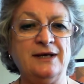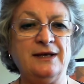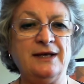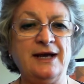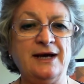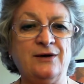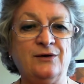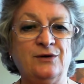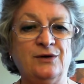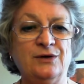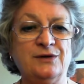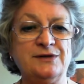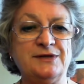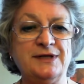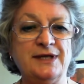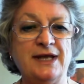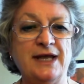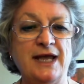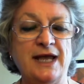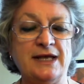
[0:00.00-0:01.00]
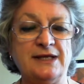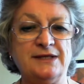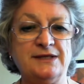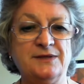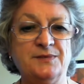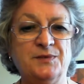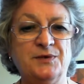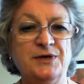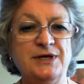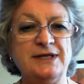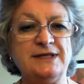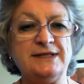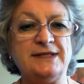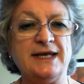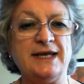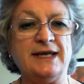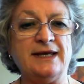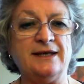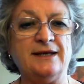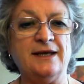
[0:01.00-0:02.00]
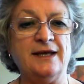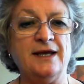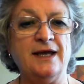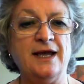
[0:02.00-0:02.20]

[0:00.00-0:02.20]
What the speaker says: Carol Astbury saying